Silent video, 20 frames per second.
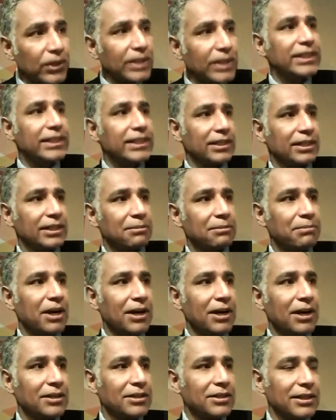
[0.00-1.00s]
critical
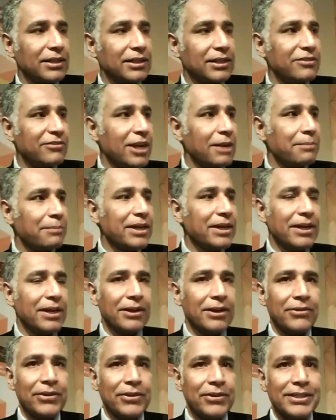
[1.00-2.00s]
part in developing
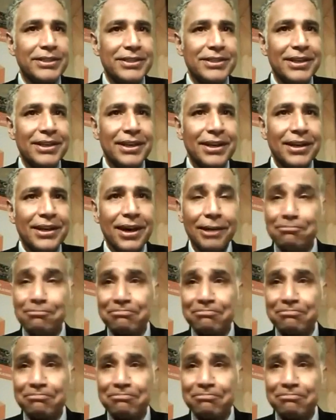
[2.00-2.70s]
countries.